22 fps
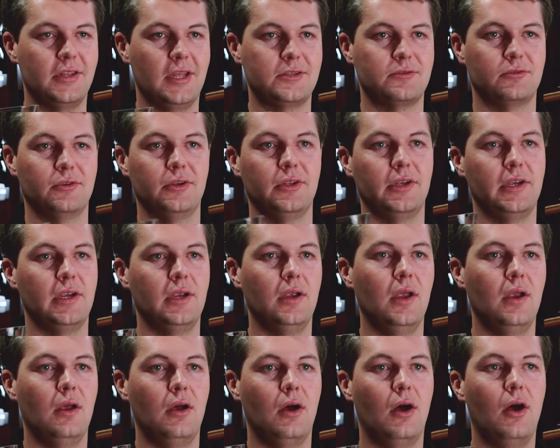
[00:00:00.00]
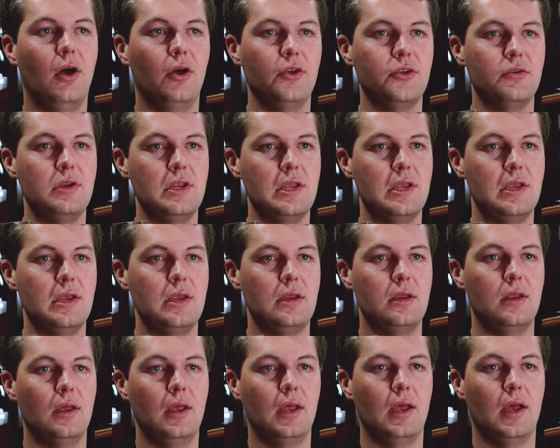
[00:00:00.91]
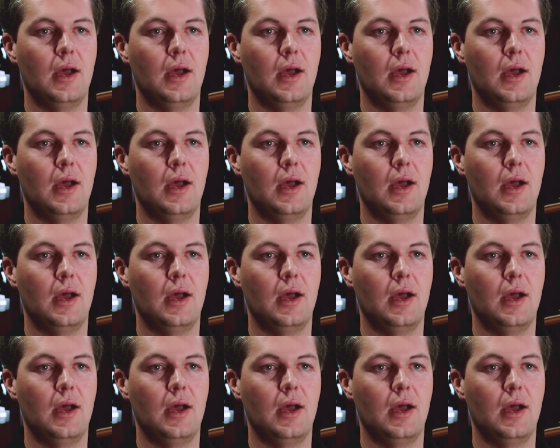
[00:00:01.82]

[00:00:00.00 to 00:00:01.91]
That's really all you need.